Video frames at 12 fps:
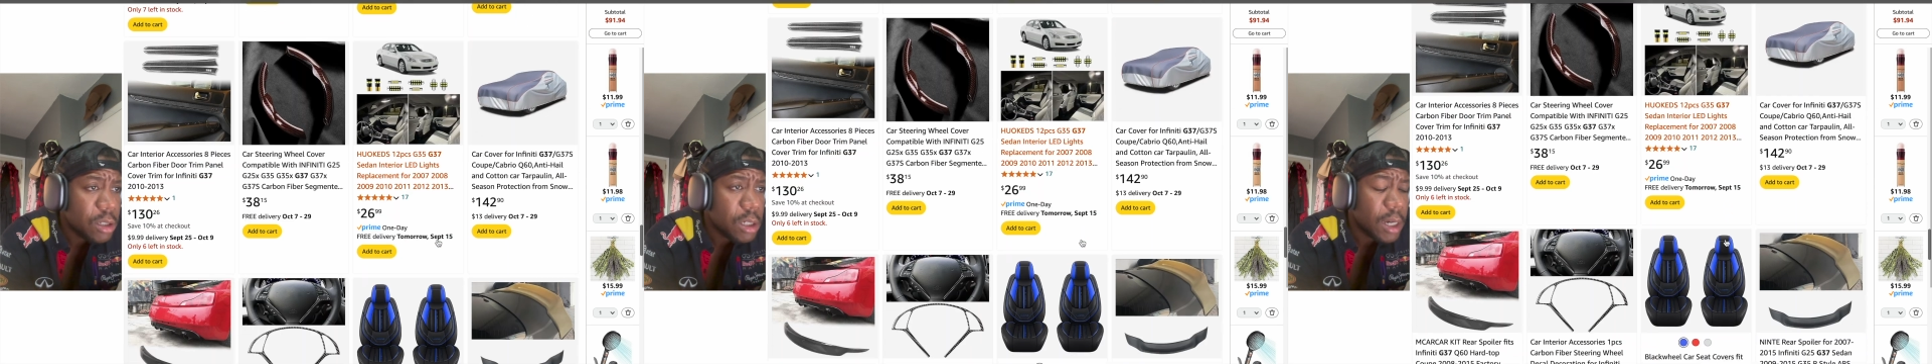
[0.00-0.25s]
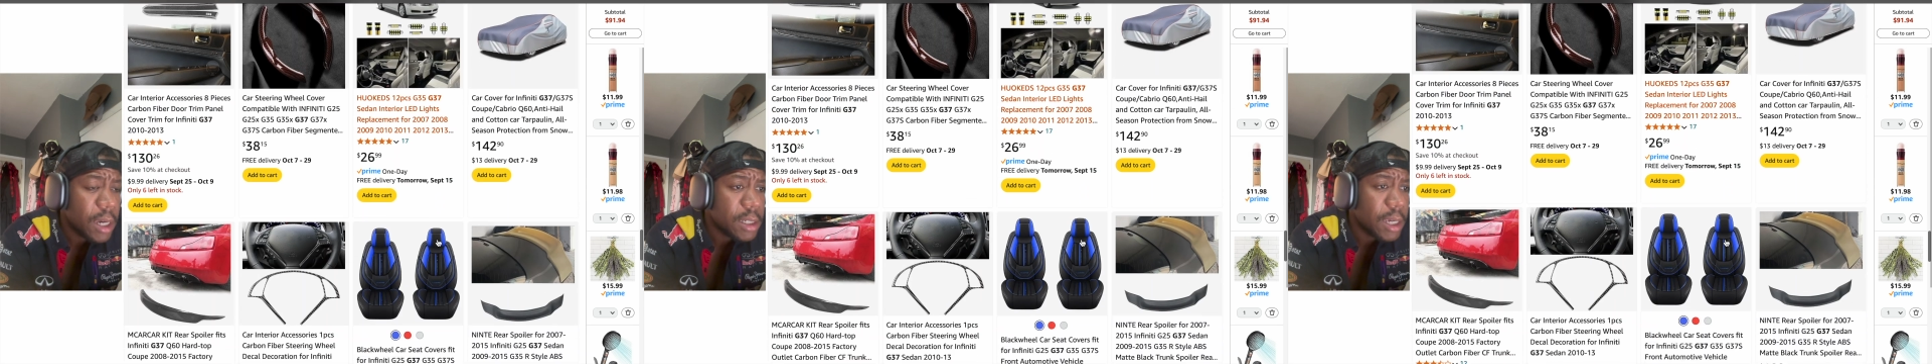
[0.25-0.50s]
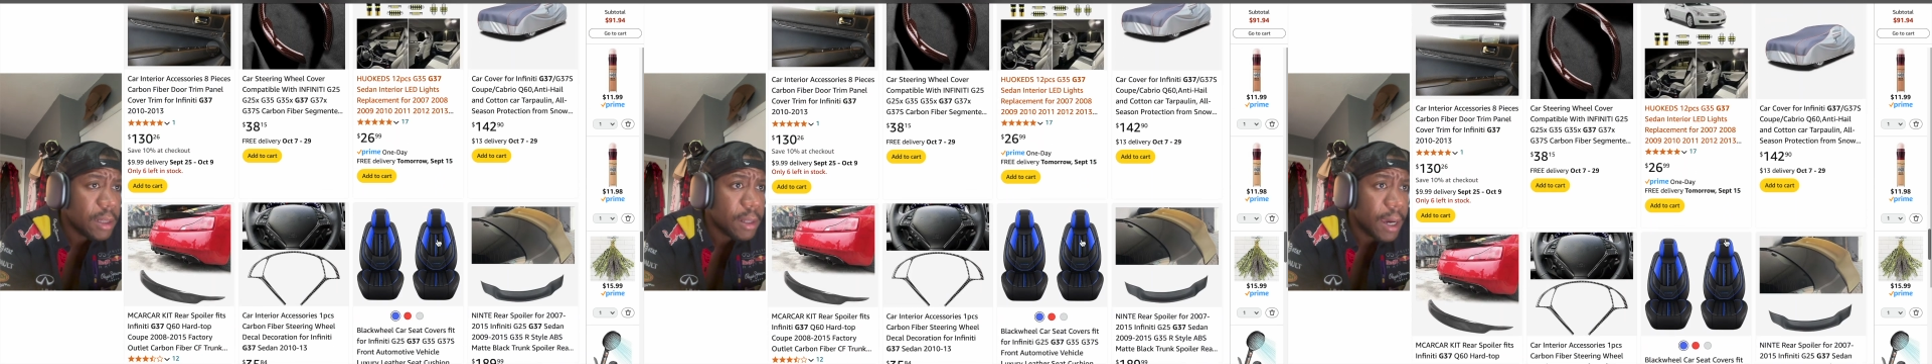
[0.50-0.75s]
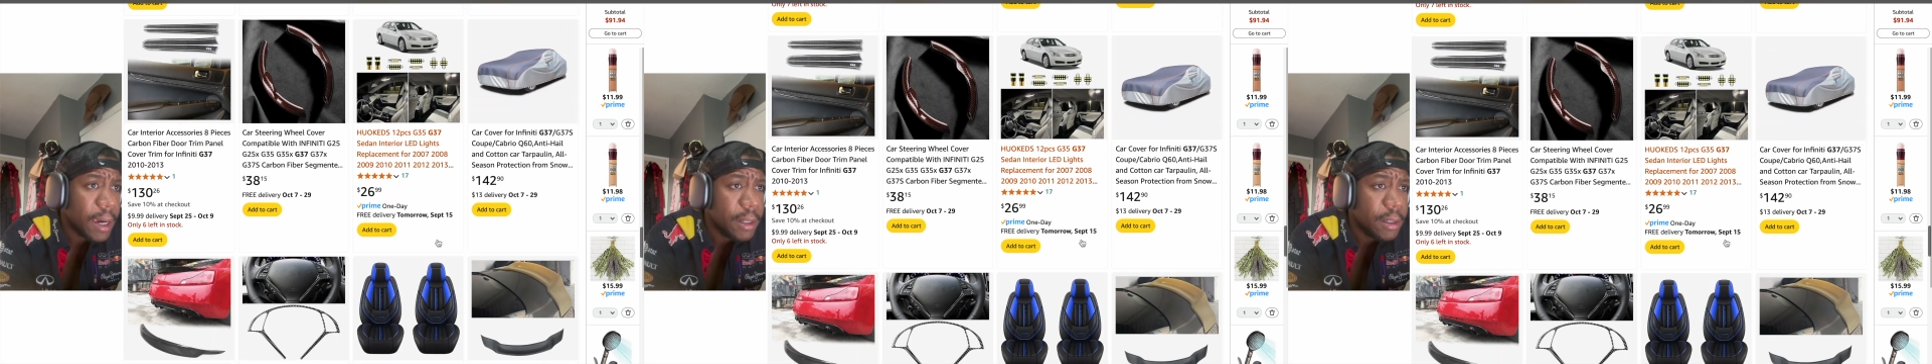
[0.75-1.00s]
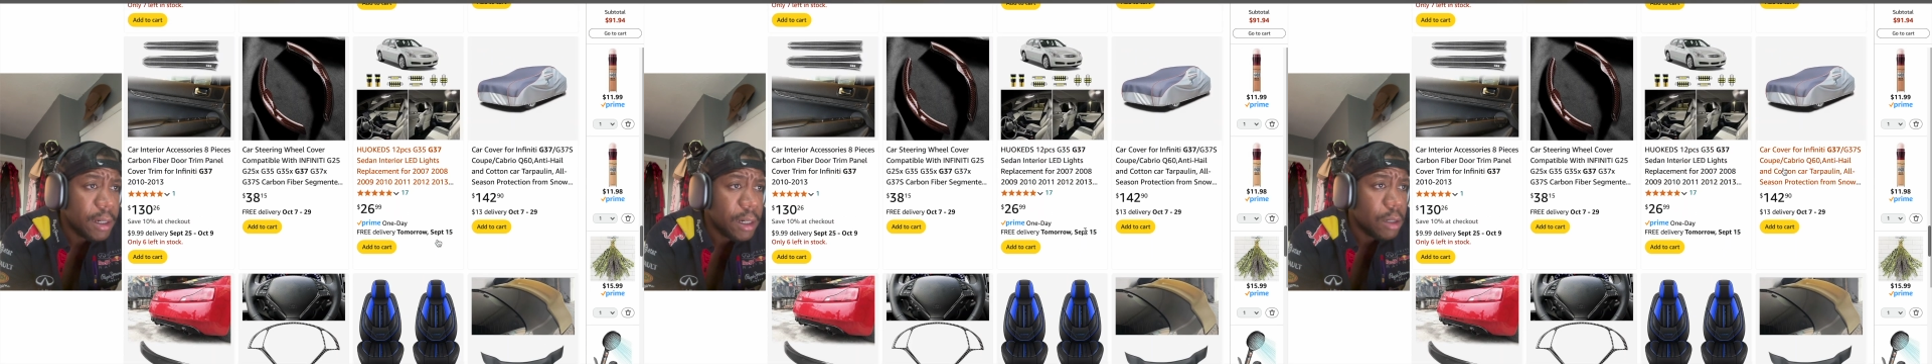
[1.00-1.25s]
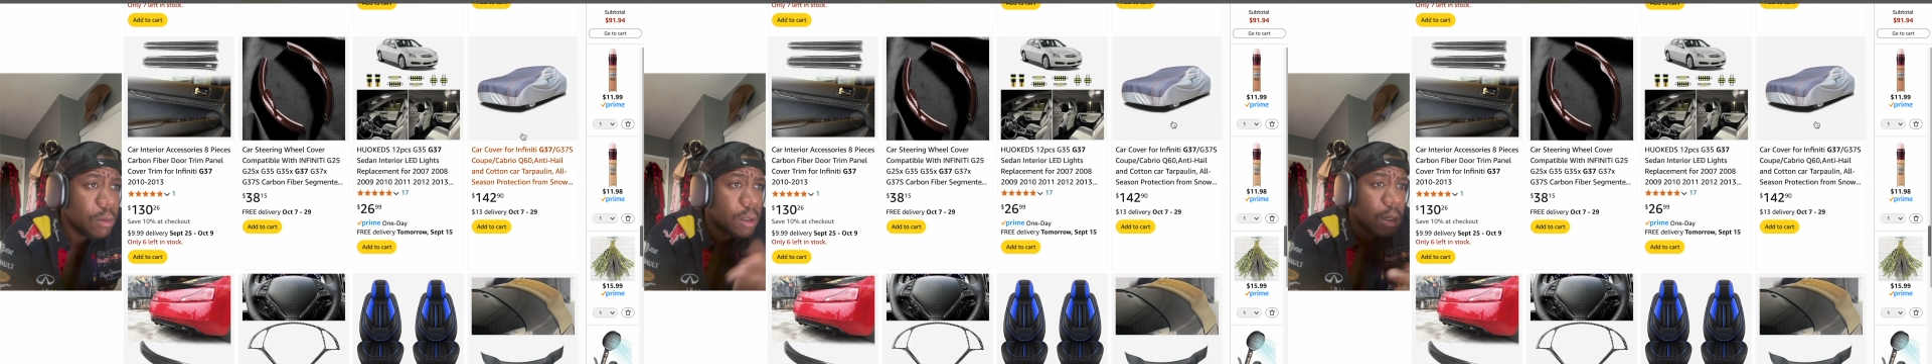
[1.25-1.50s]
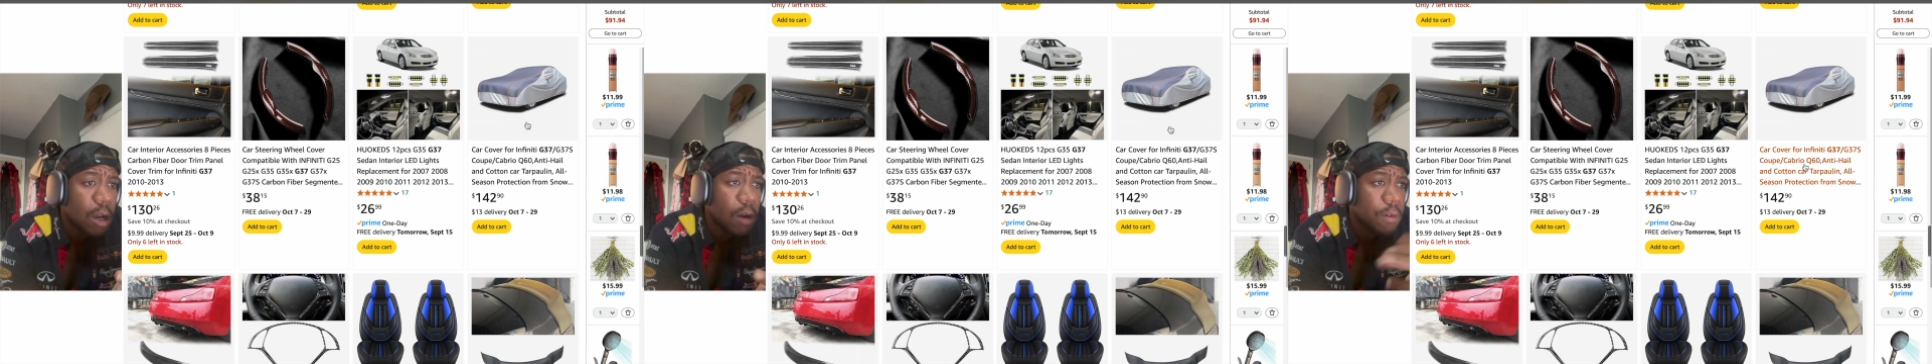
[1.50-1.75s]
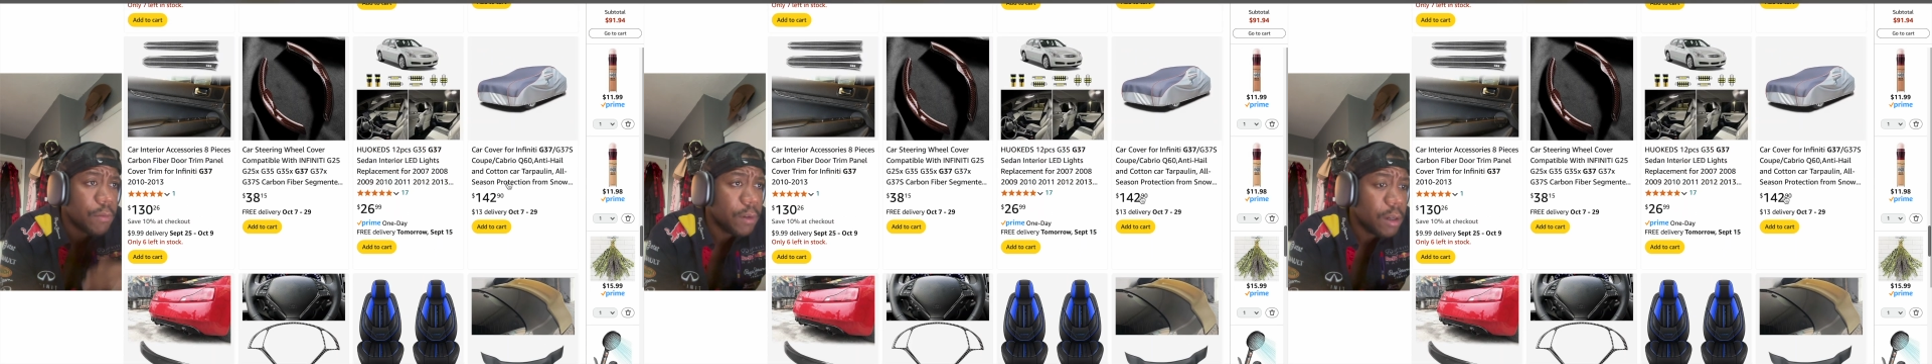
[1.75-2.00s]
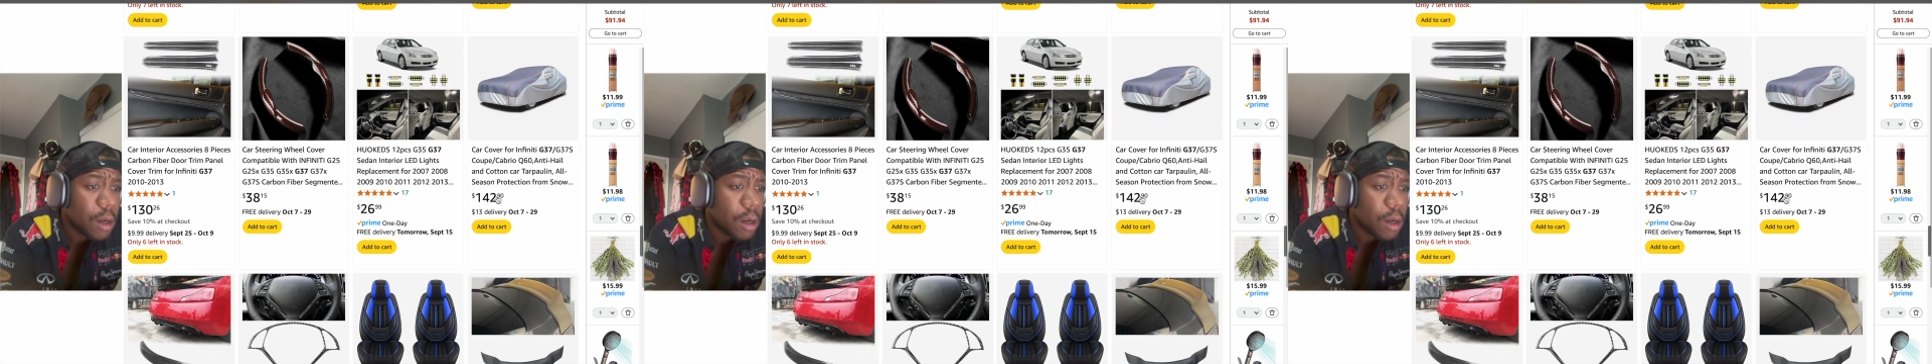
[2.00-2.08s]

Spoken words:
you guys get the idea. You're going to cover for your